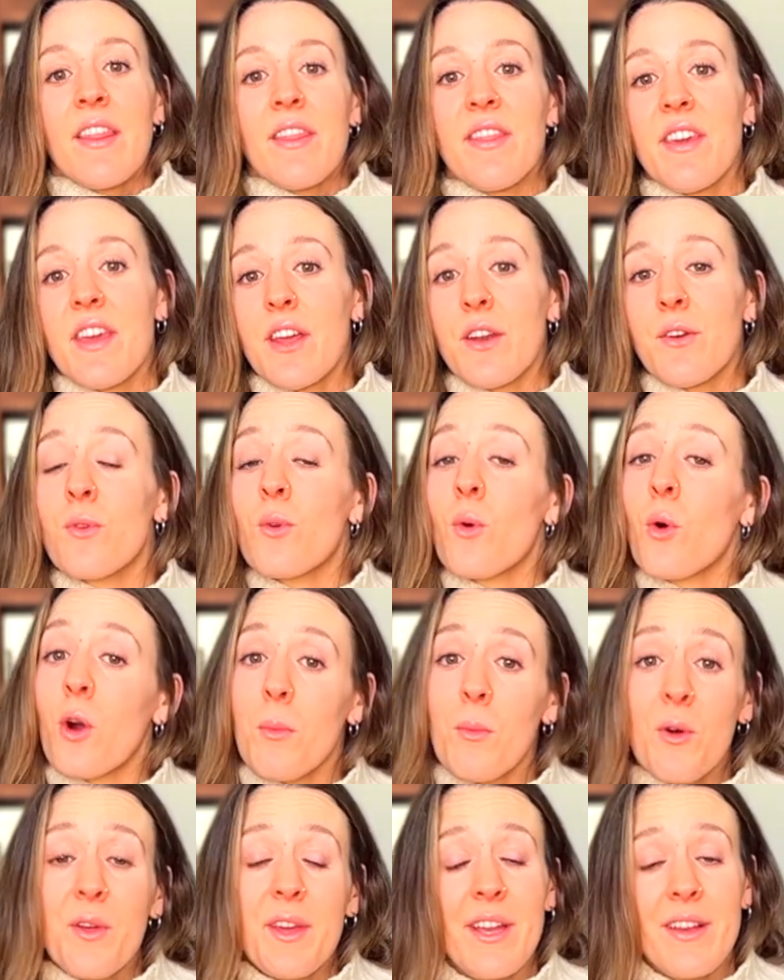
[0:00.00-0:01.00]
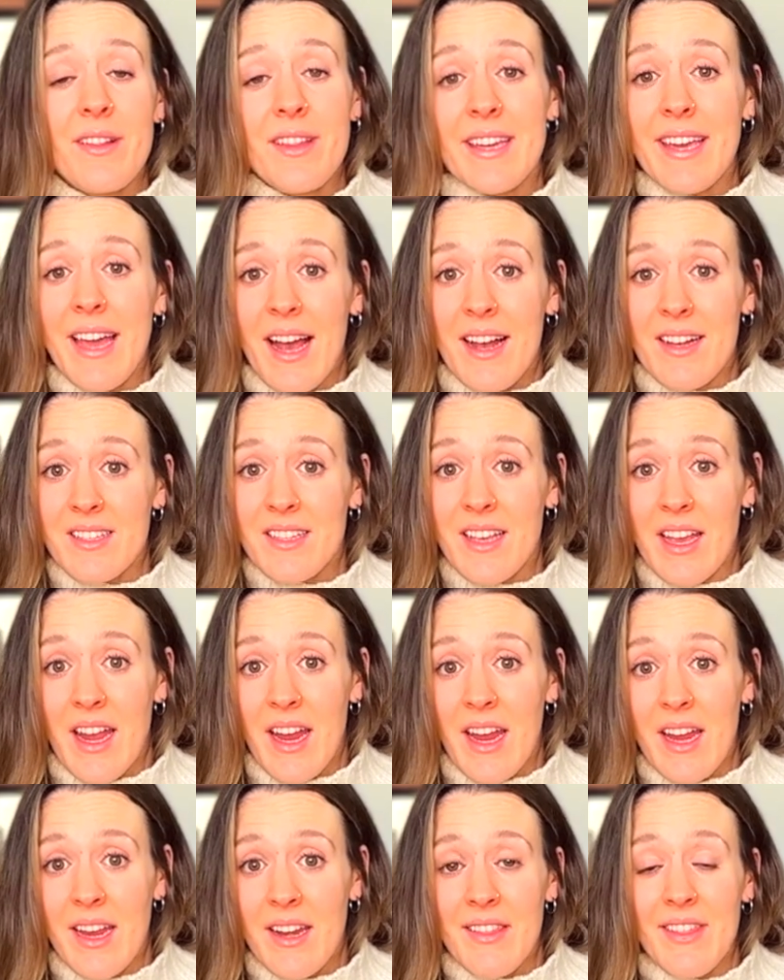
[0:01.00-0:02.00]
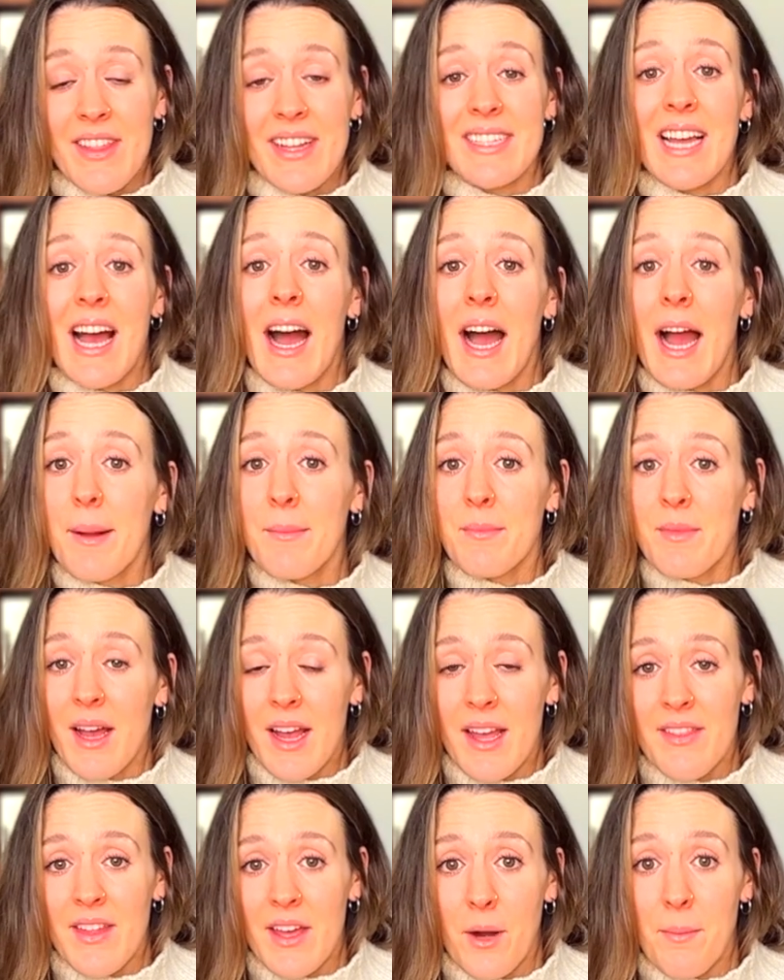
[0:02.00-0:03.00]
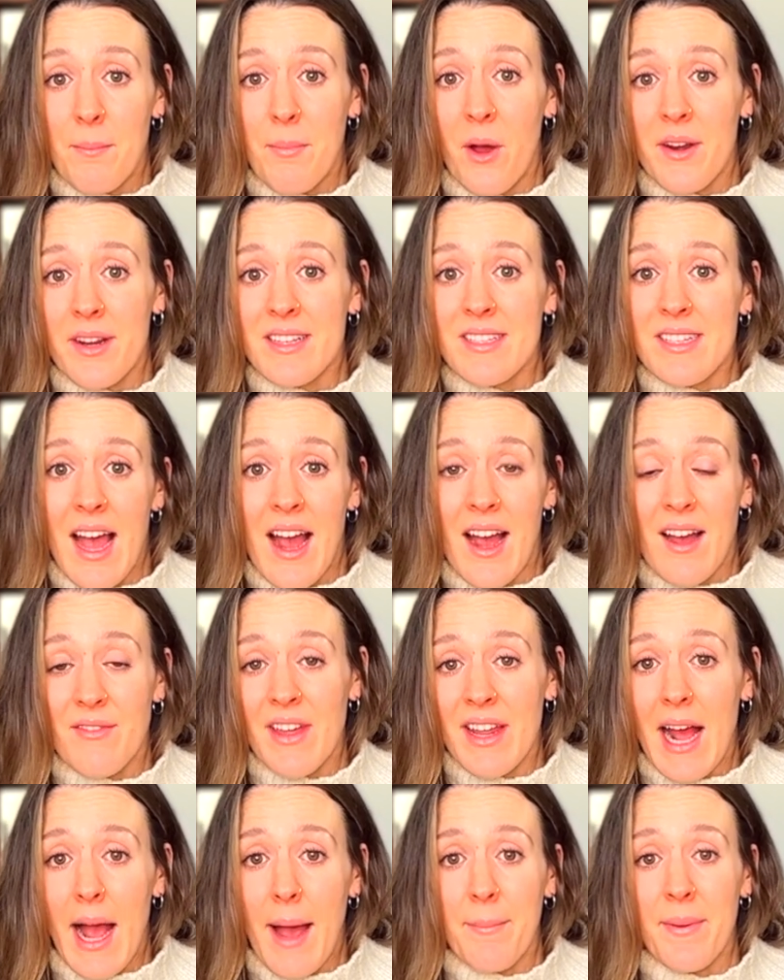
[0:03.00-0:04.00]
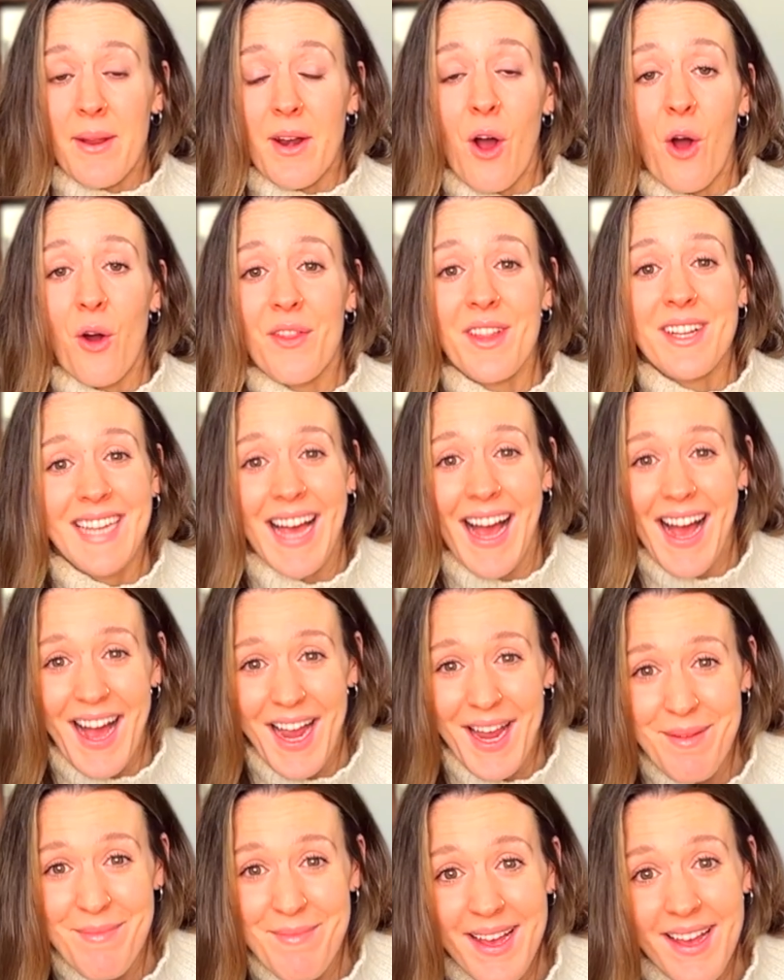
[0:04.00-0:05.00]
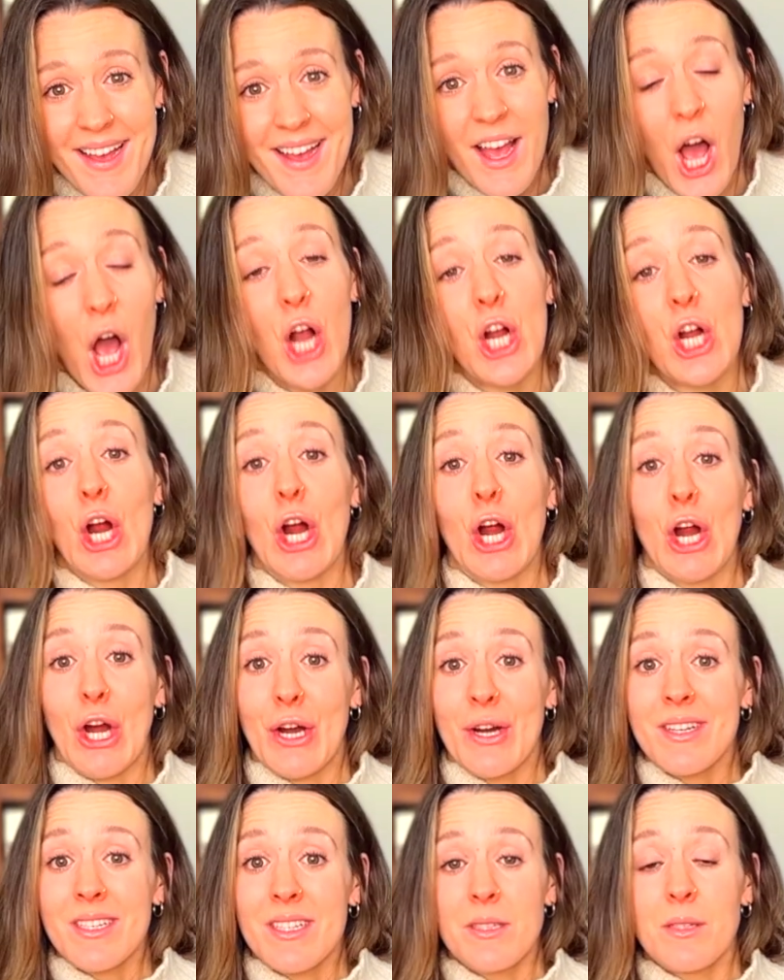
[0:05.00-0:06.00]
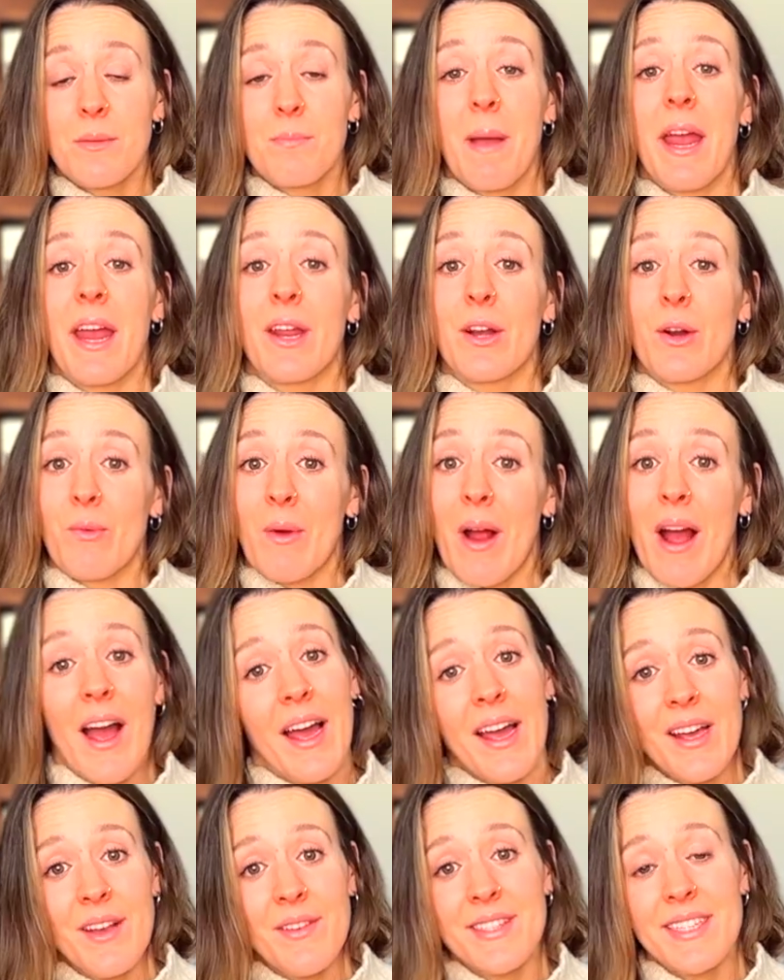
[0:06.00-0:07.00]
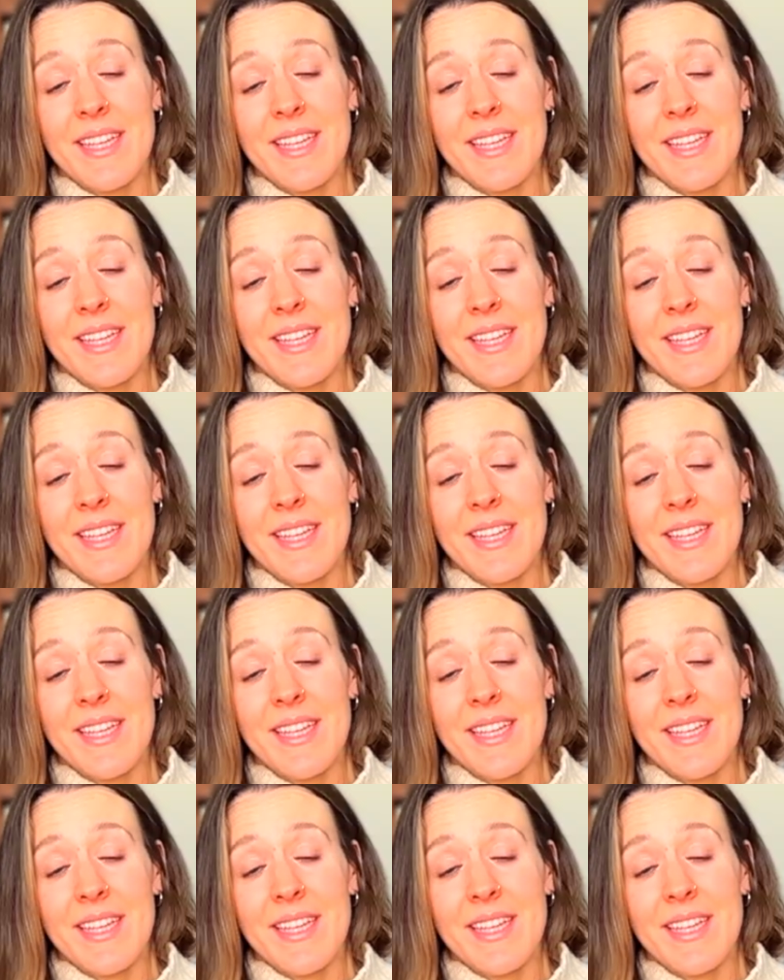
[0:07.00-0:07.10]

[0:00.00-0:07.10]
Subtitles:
The normal healing cascade, the timeline that our bodies have that happen all the time, occurs, pain arrives,